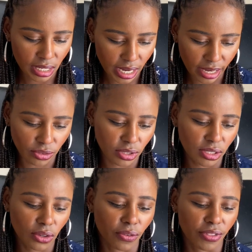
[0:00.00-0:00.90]

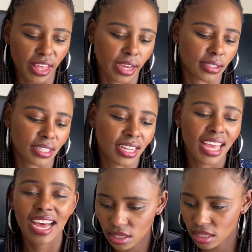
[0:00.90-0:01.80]
address of that.
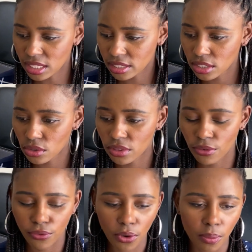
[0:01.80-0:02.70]
That's it on the
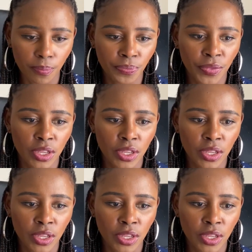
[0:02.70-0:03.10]
form.